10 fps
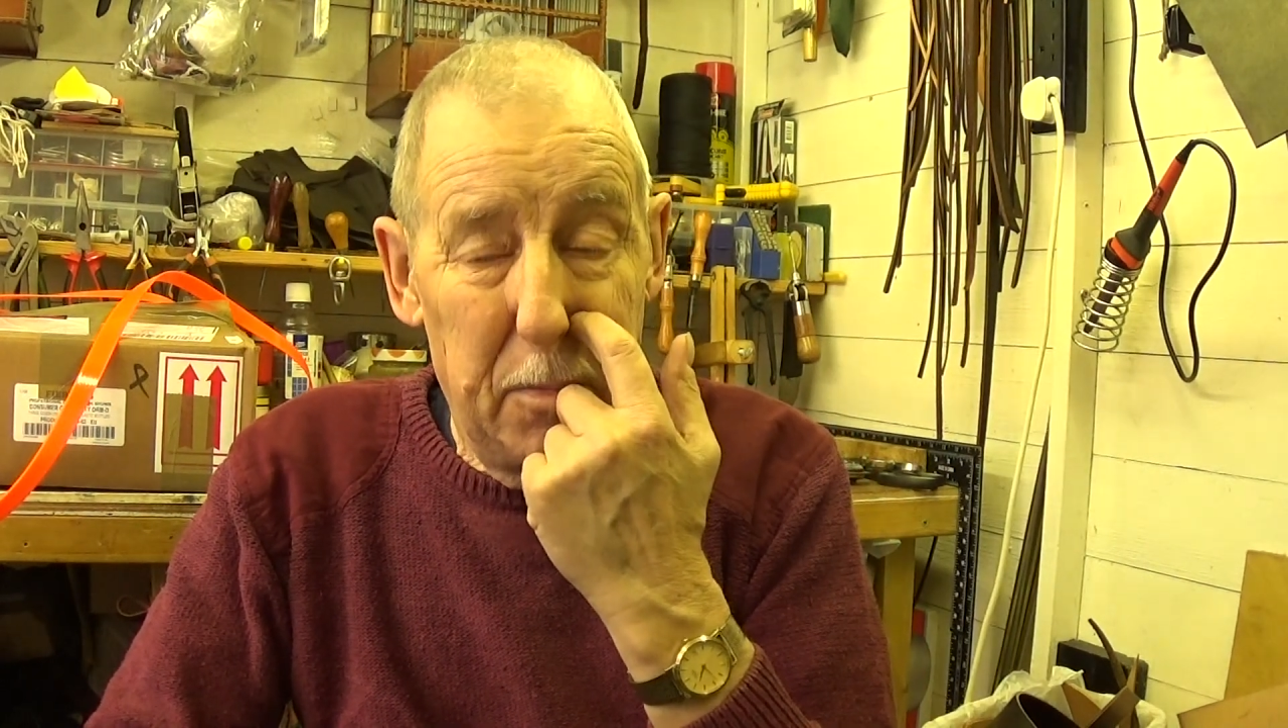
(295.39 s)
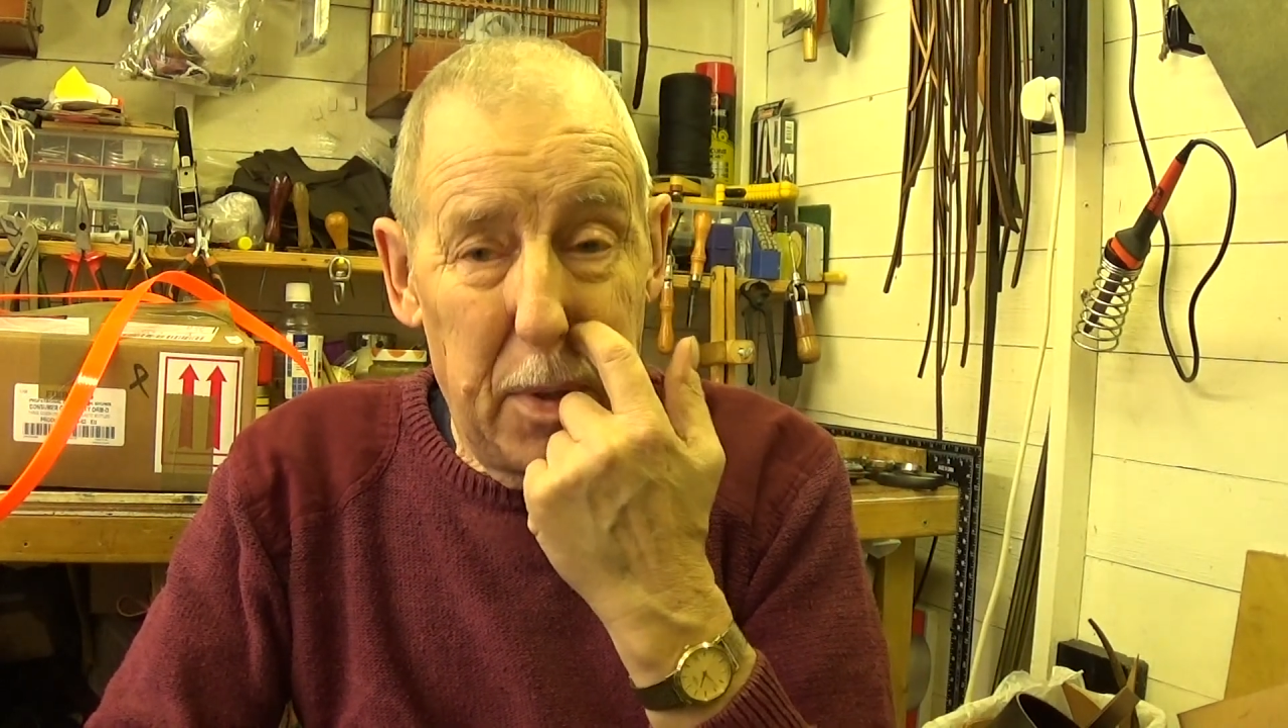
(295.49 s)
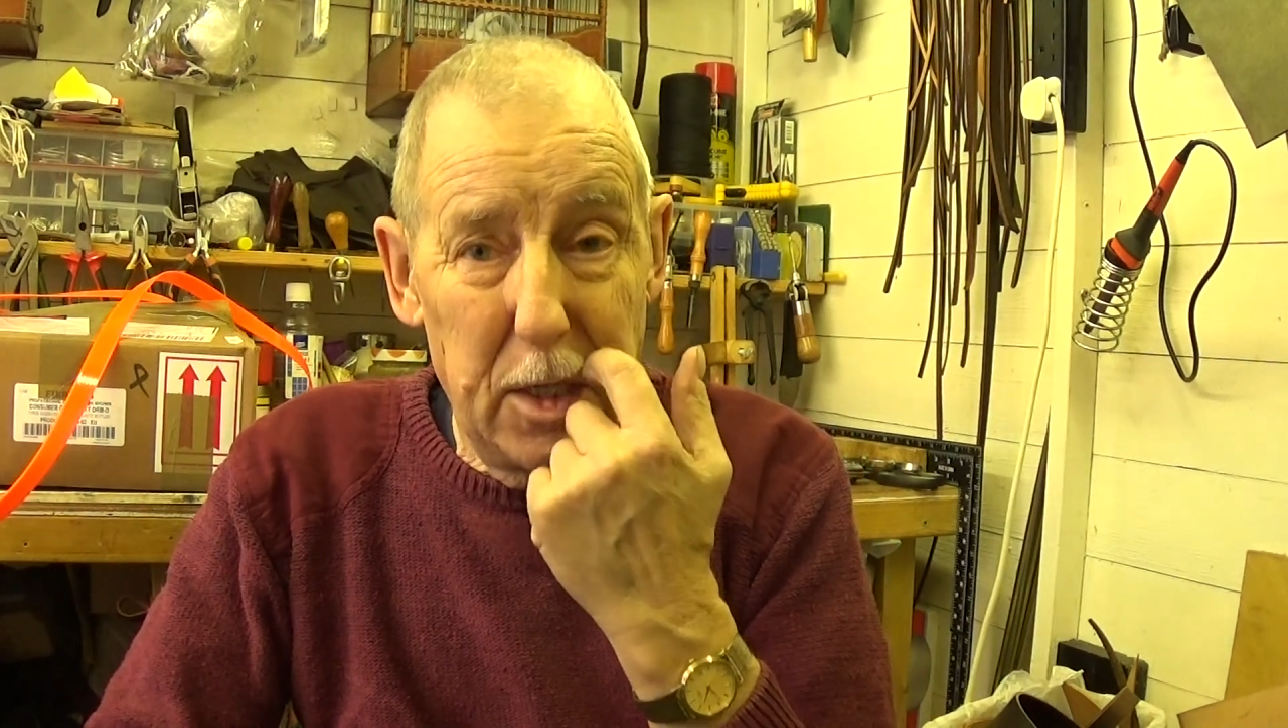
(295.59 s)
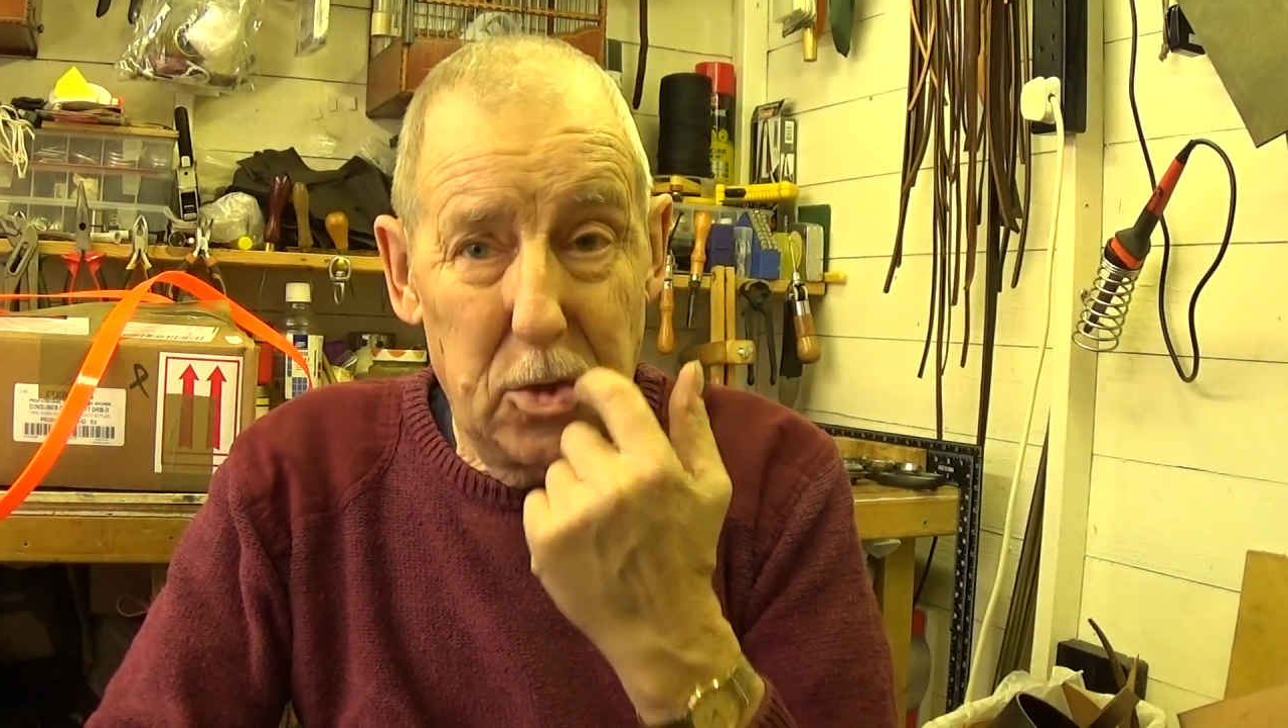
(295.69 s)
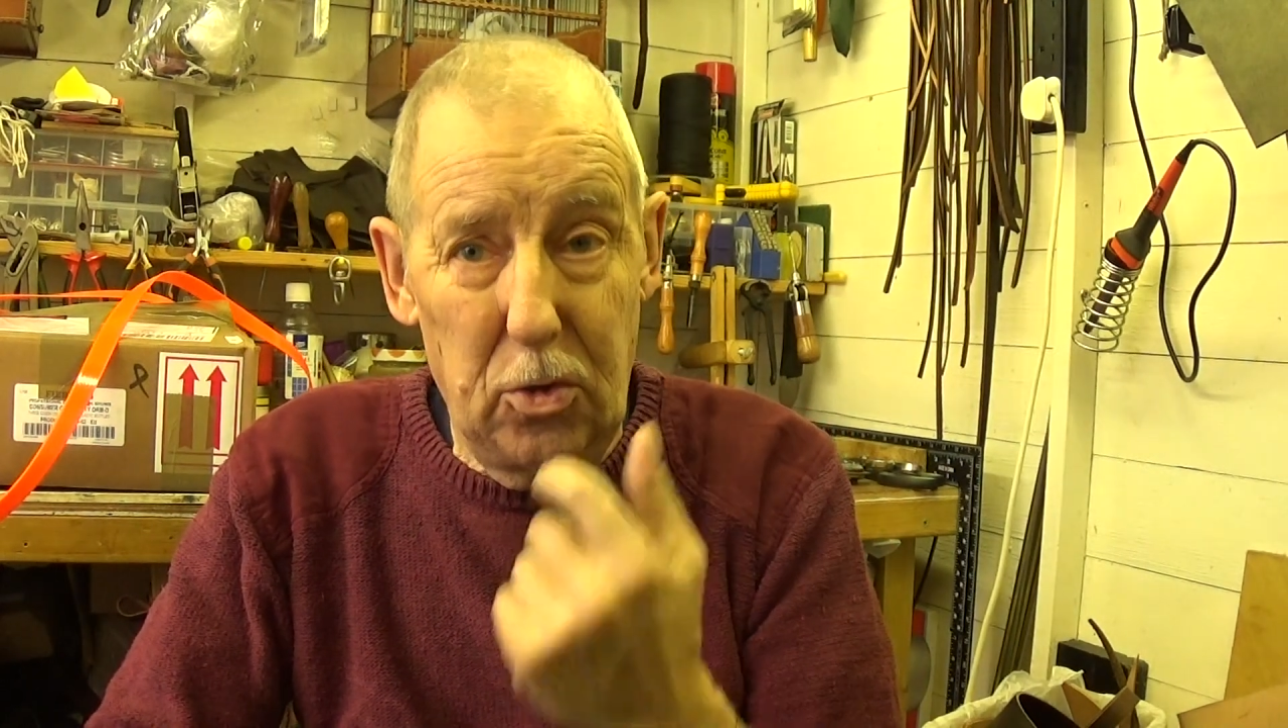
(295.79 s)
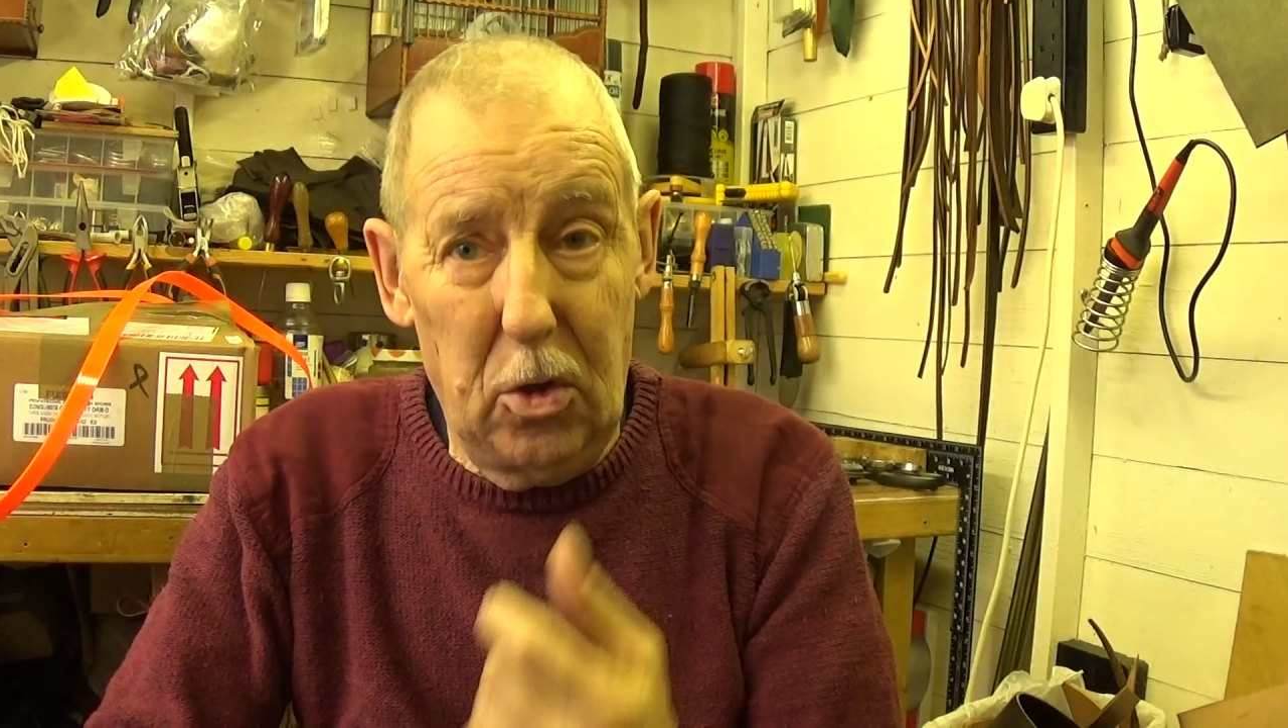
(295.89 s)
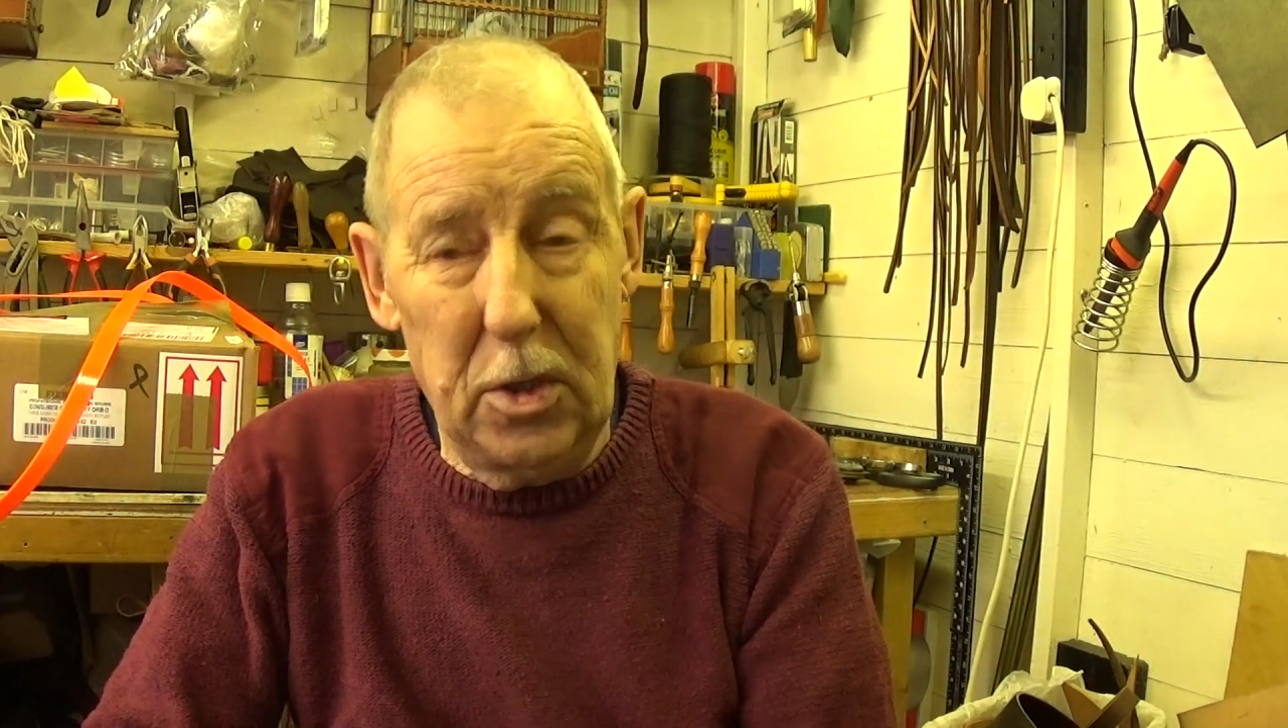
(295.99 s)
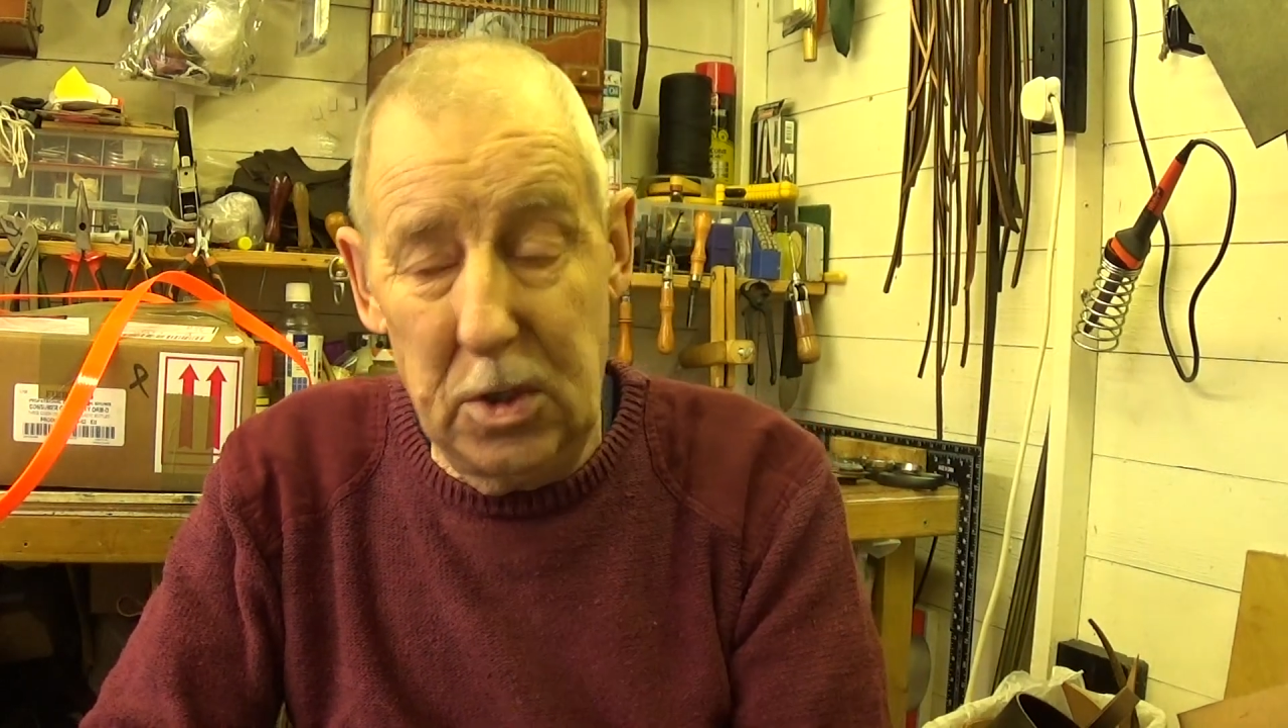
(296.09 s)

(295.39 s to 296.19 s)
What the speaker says: Patreon